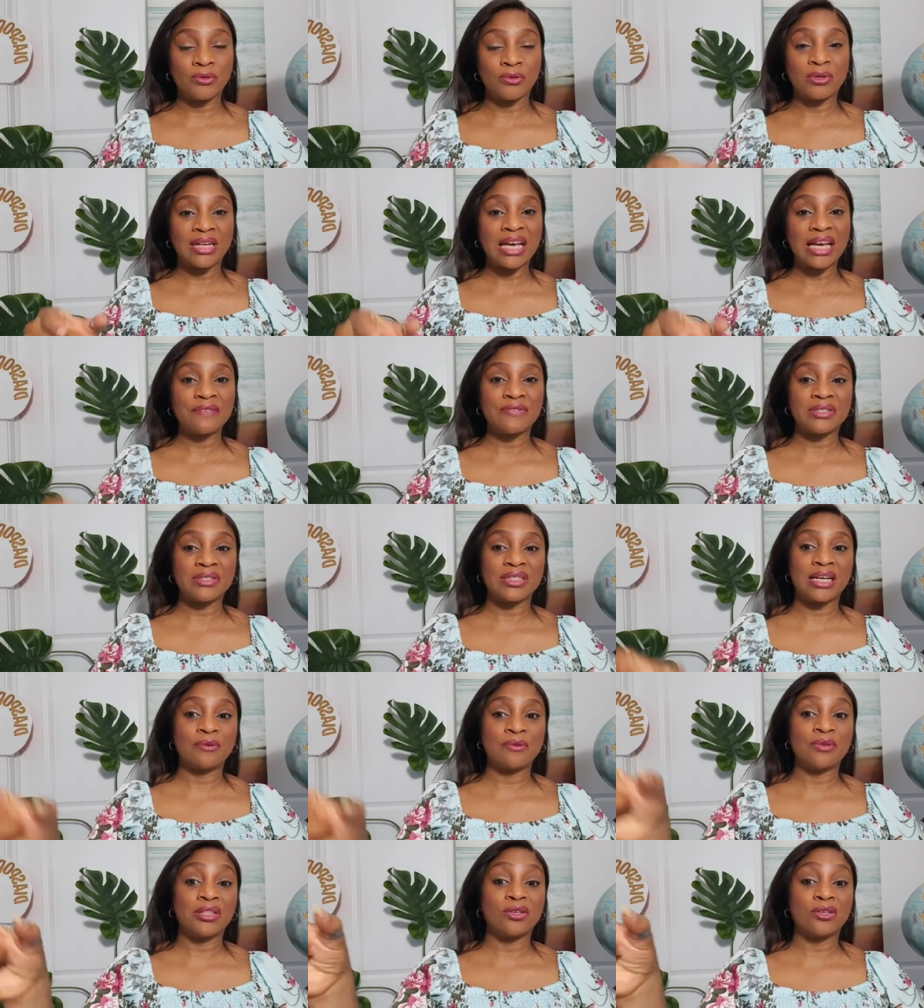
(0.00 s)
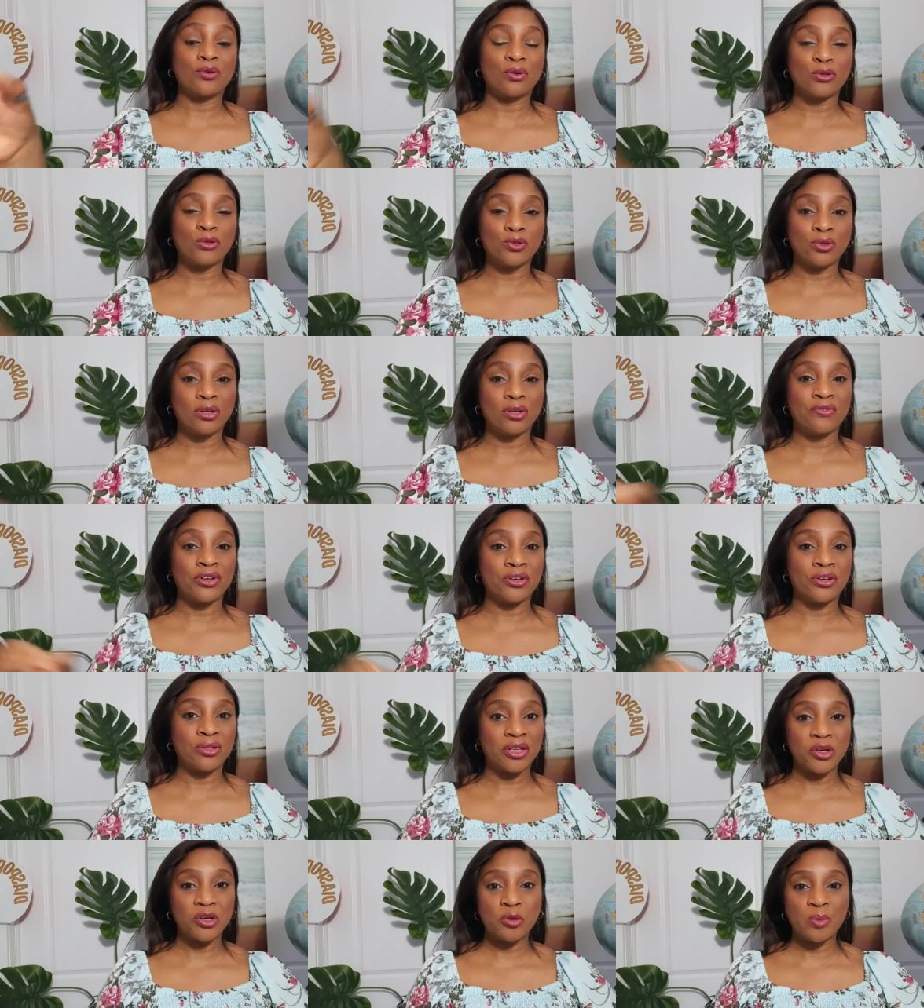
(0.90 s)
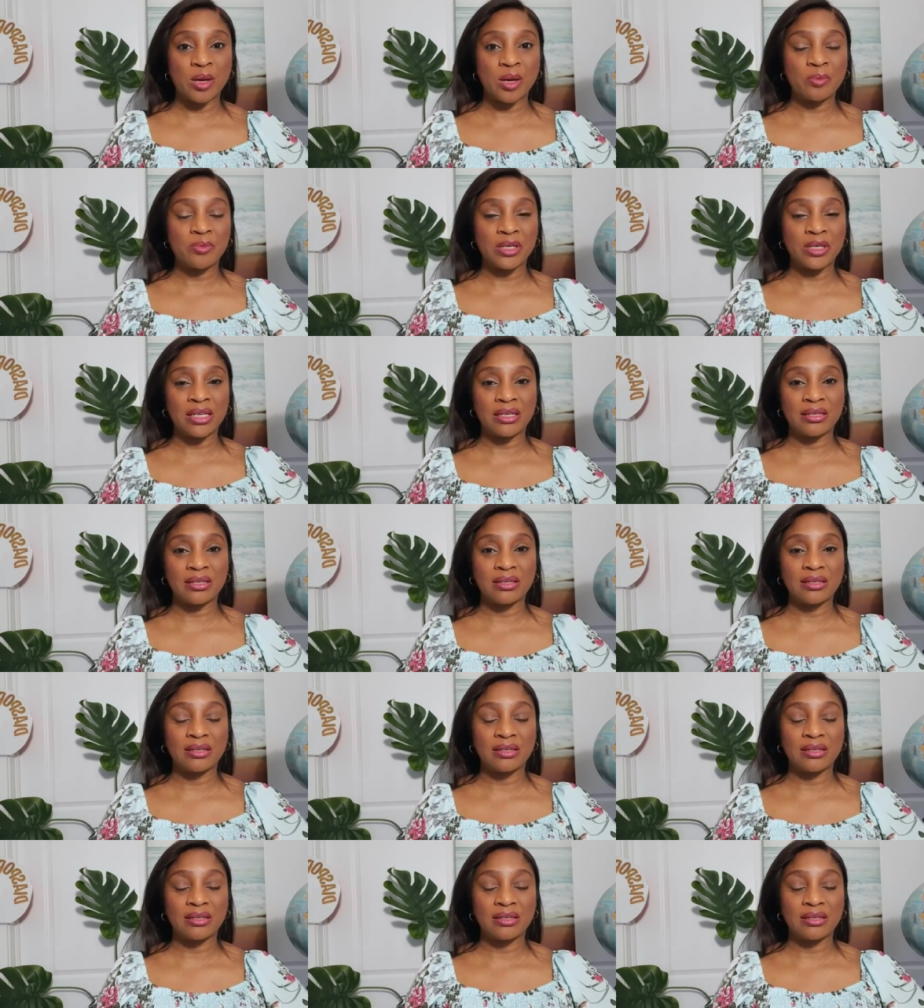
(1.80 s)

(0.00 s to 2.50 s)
Your life is now in the control of another human being.